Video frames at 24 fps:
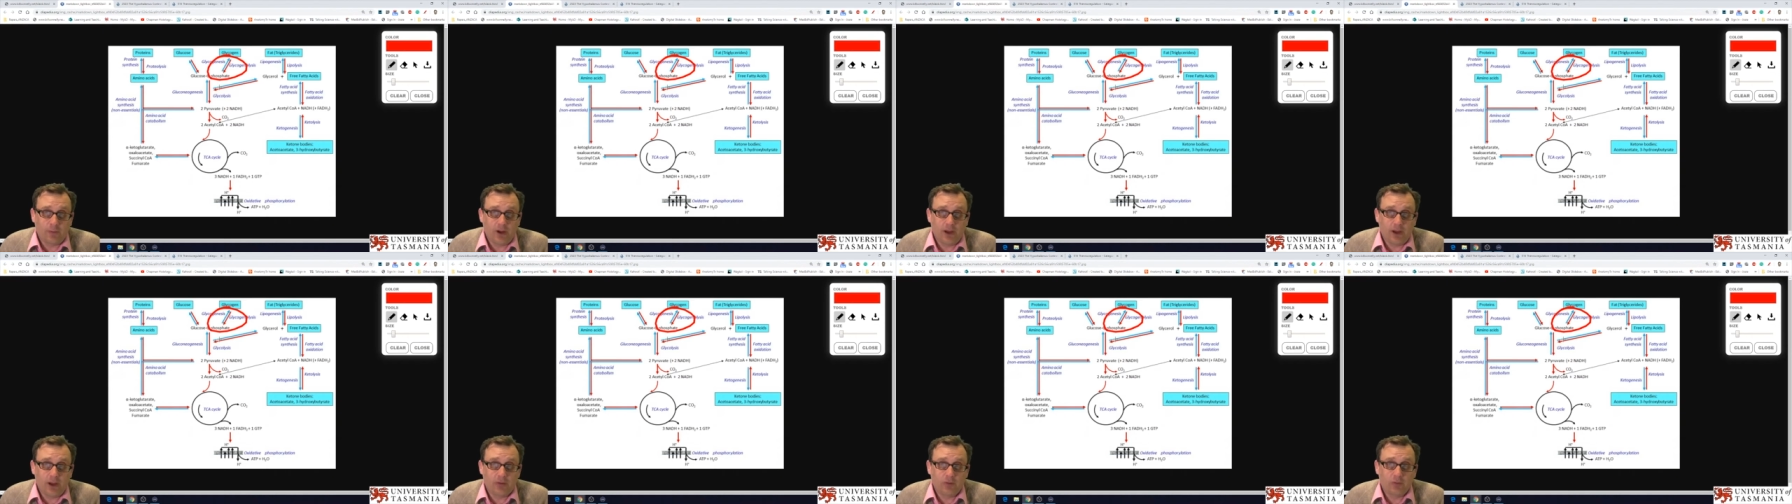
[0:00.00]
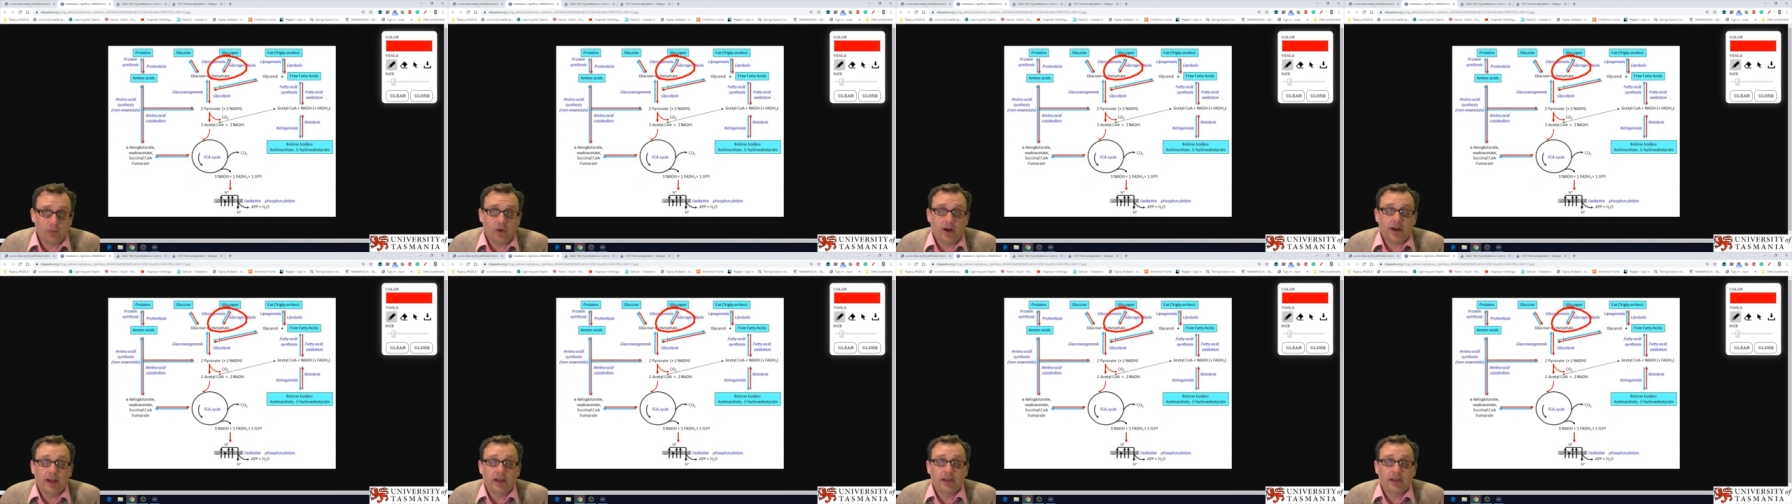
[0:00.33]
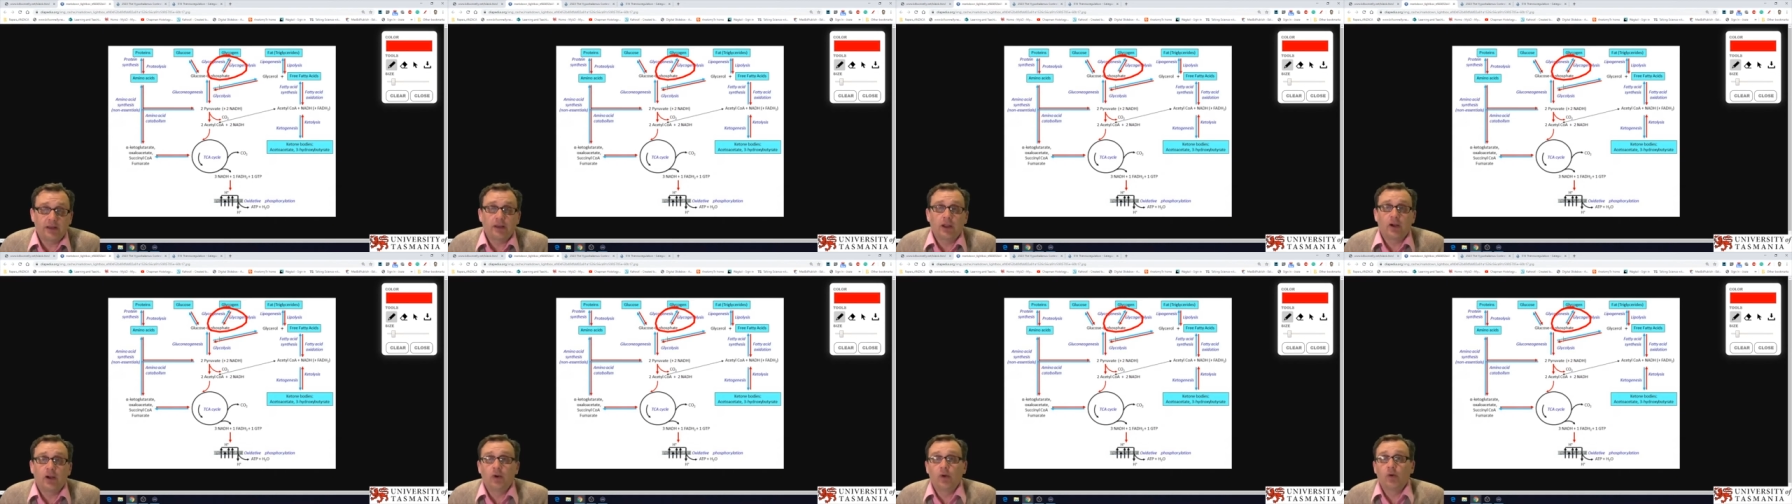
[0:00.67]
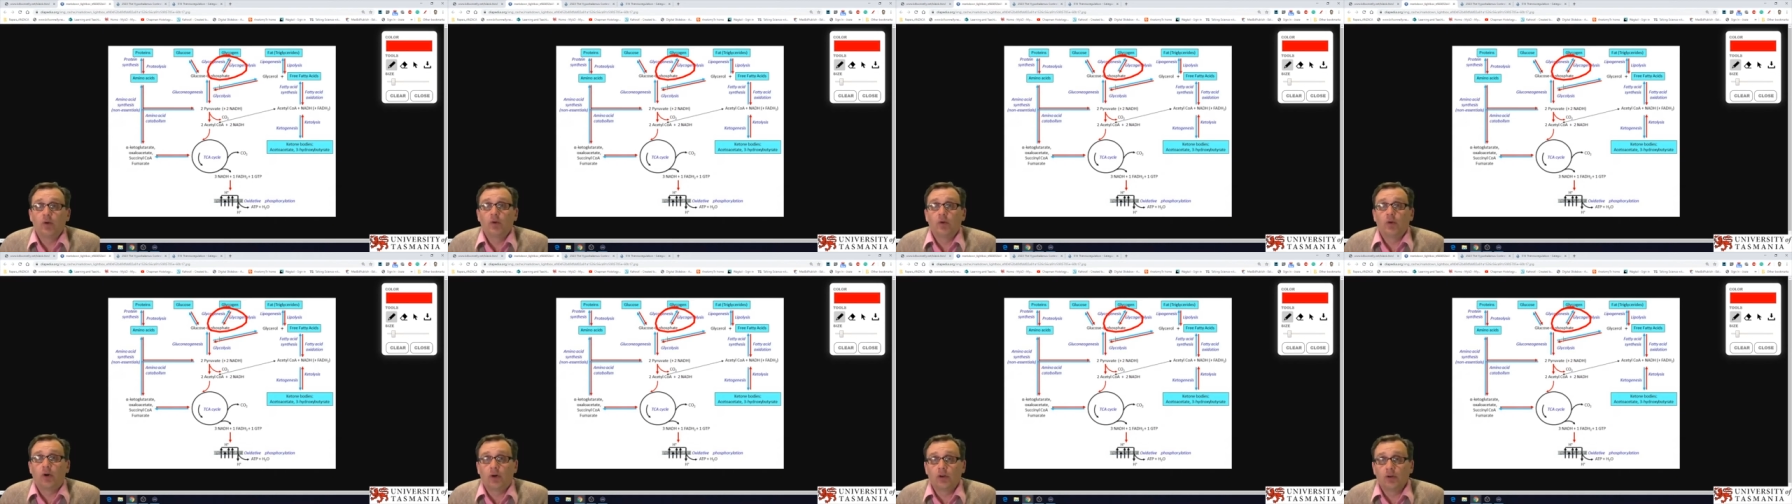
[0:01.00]
if we're running
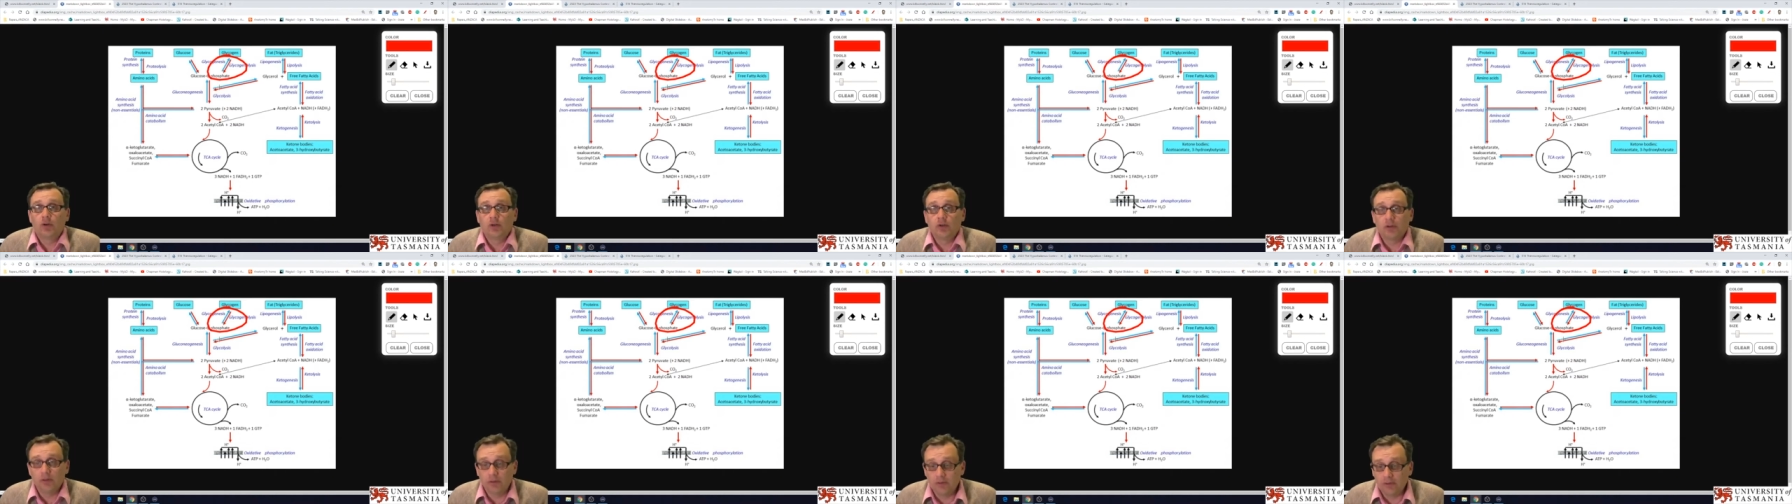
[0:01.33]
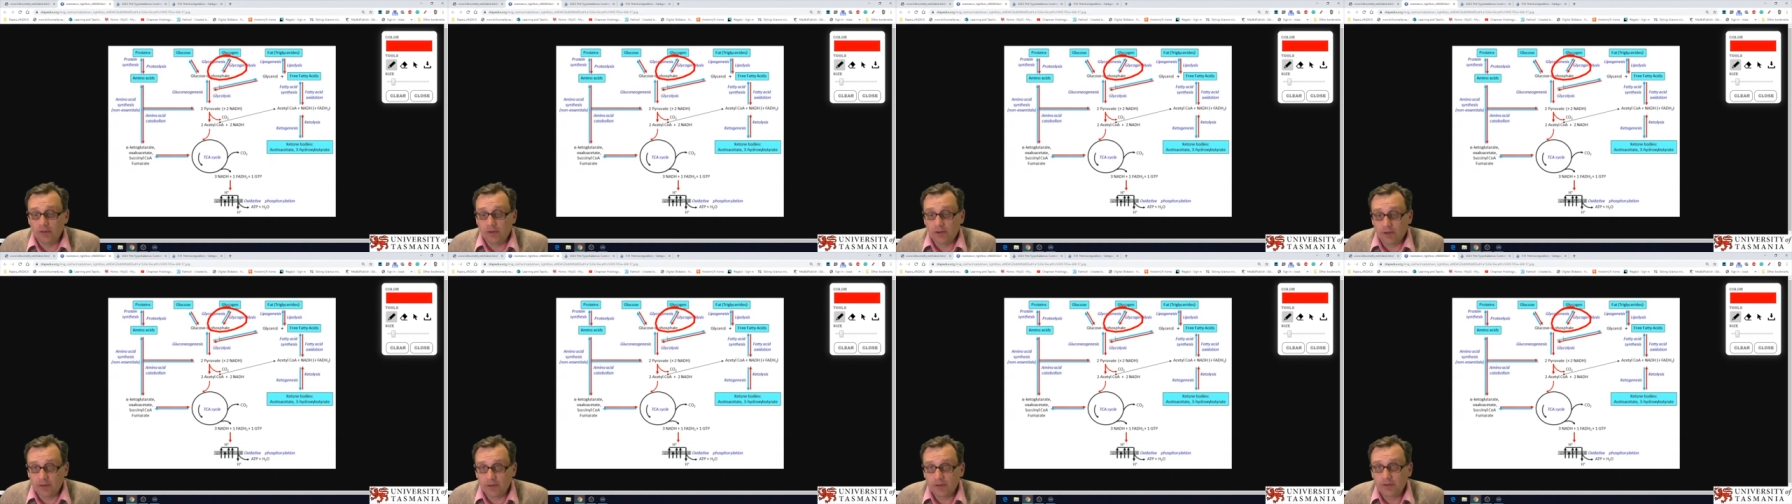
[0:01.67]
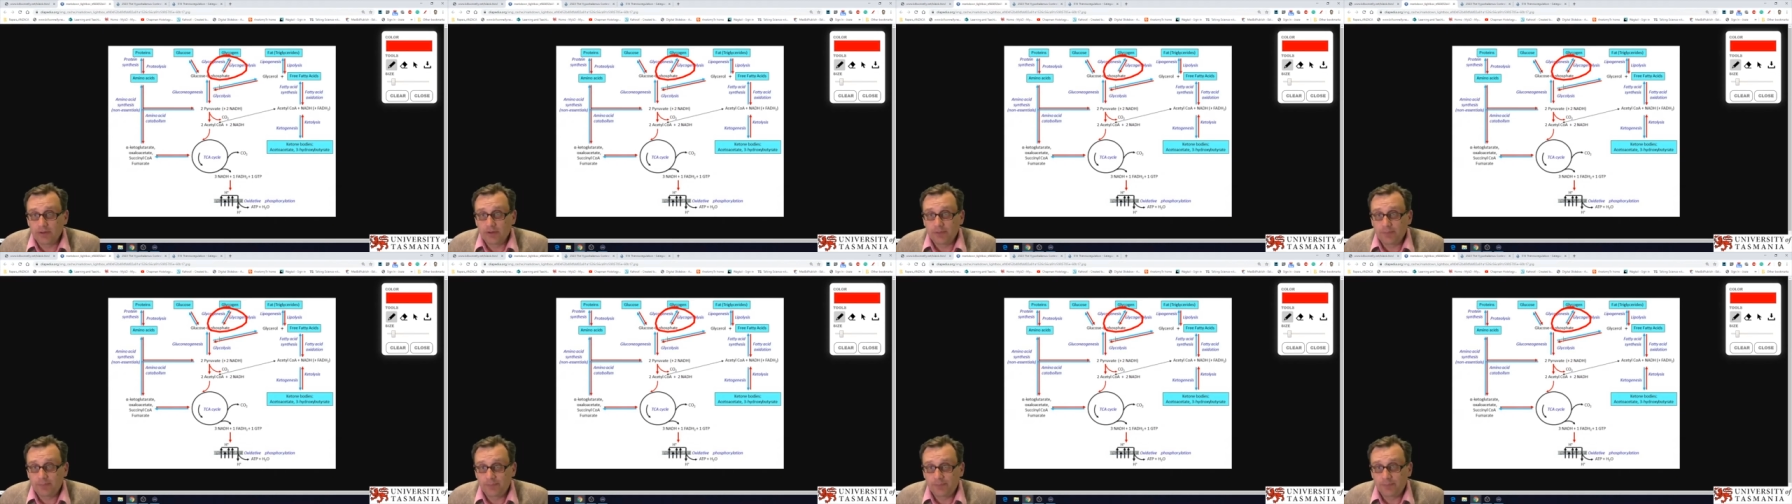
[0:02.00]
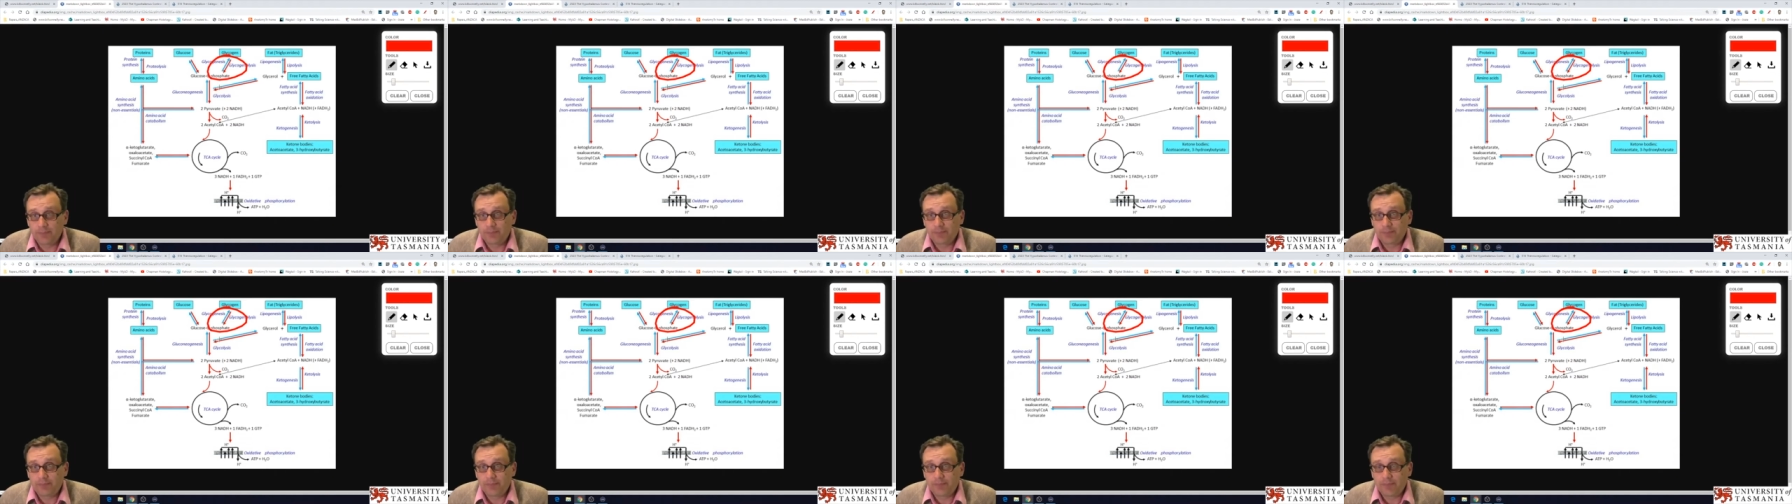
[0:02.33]
low on
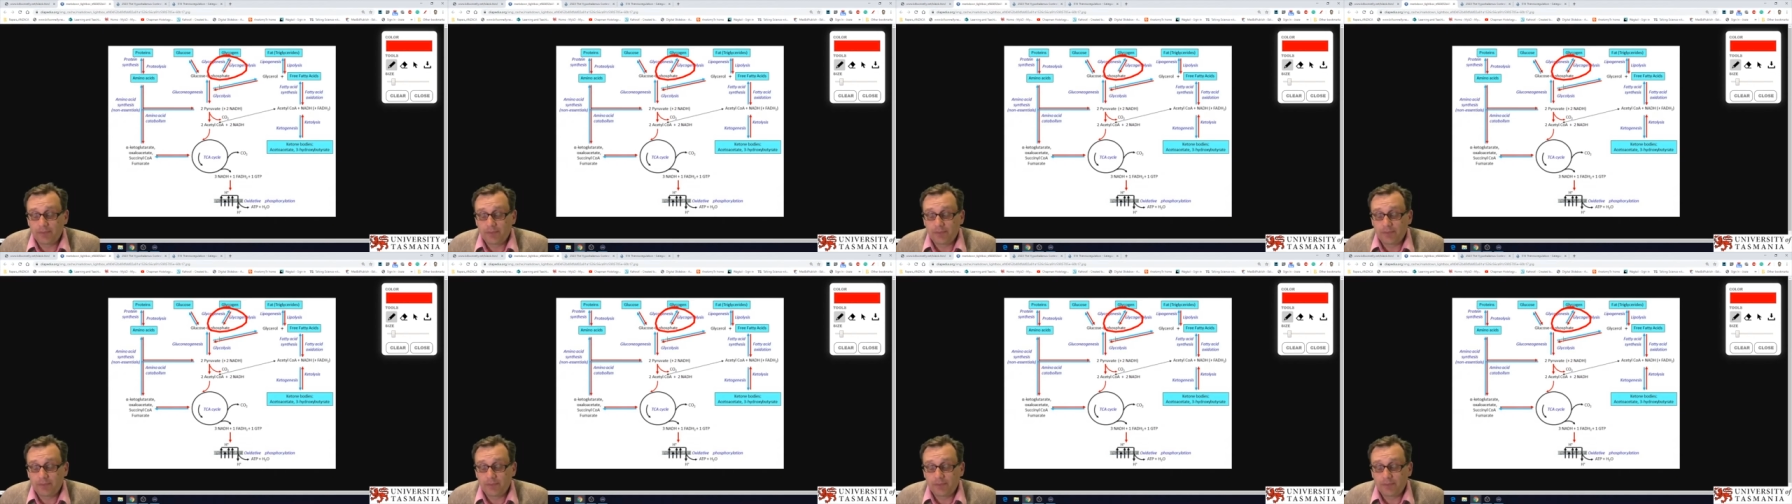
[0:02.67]
glucose?